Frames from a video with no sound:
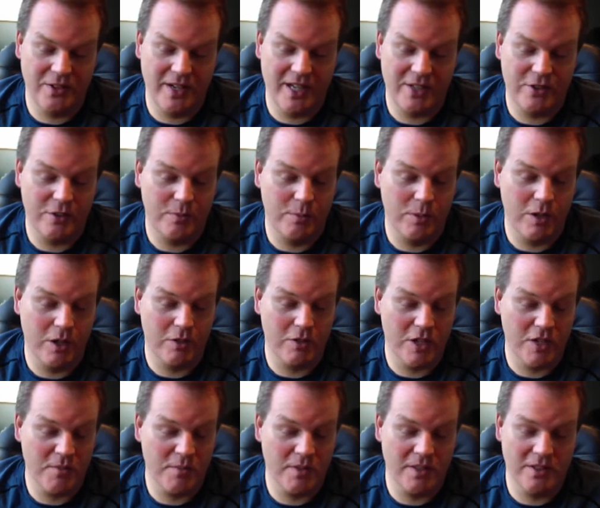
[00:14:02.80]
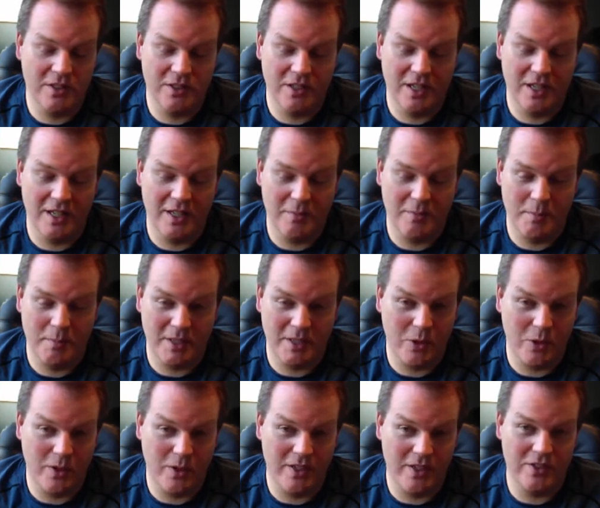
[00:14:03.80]
answer Paul Krugman,
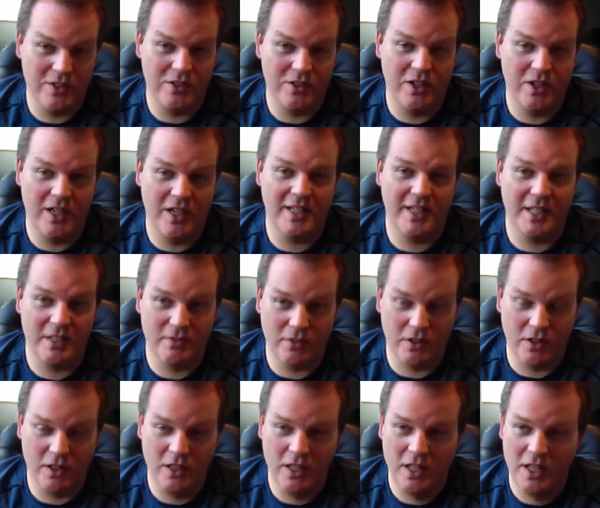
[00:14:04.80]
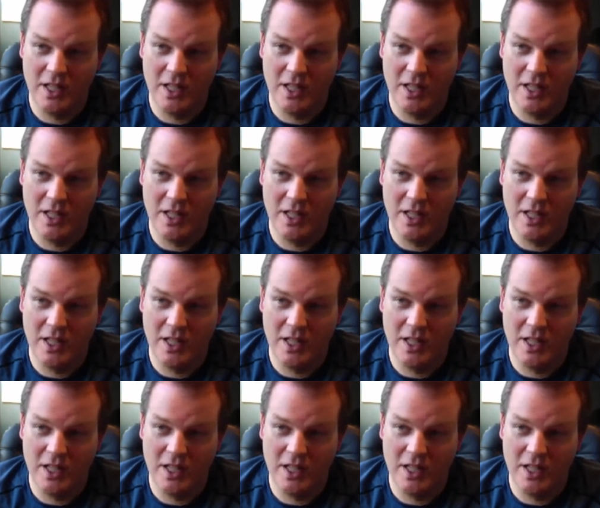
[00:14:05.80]
Bitcoin is not evil.